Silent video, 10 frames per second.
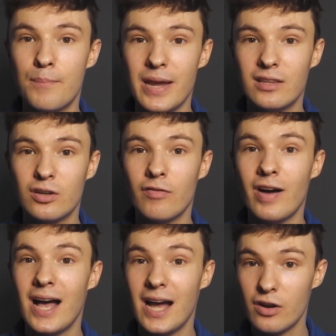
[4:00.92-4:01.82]
a beta of
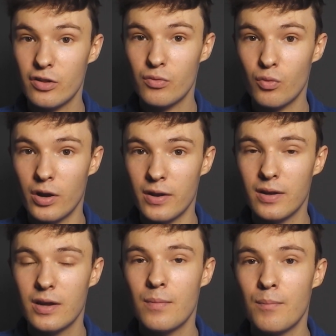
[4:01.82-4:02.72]
higher than
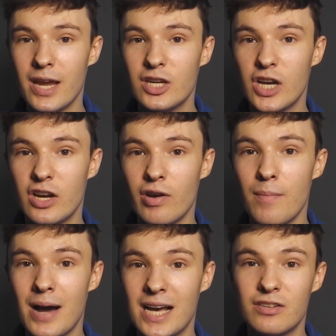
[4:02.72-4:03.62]
1 may
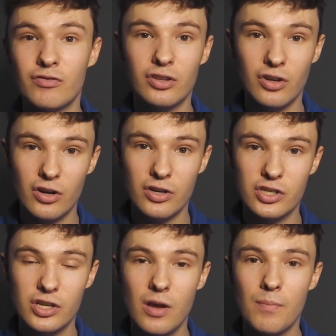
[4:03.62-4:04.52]
generate massive
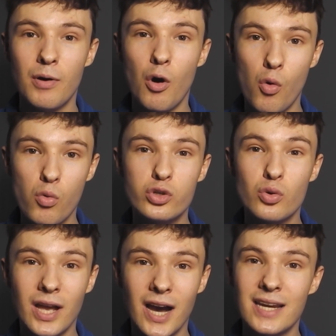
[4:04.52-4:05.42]
returns, but
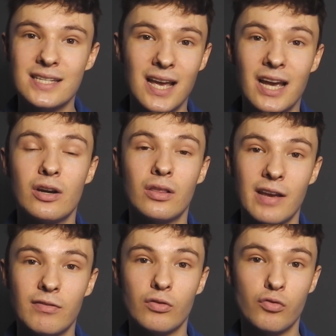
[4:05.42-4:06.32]
also carries a higher
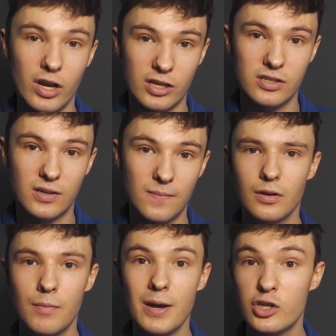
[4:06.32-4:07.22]
level of risk.
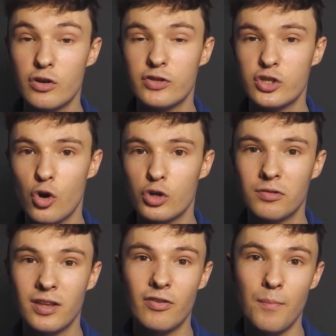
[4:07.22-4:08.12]
The mixture of
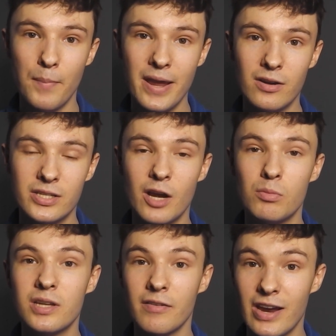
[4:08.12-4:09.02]
stocks with different betas
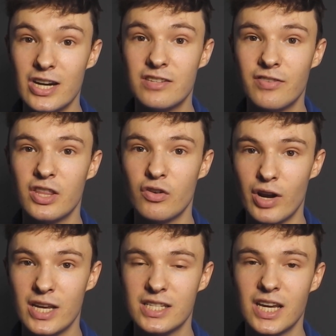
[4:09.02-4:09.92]
helps diversify the
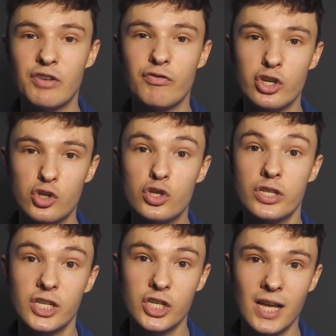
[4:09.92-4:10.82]
risk and
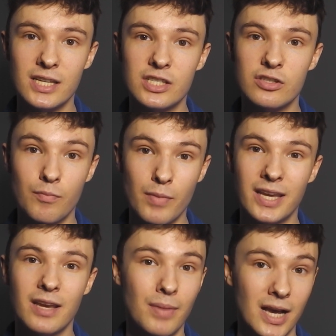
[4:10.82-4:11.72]
reduce the chances of
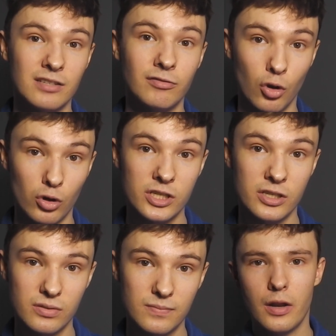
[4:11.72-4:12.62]
making massive losses.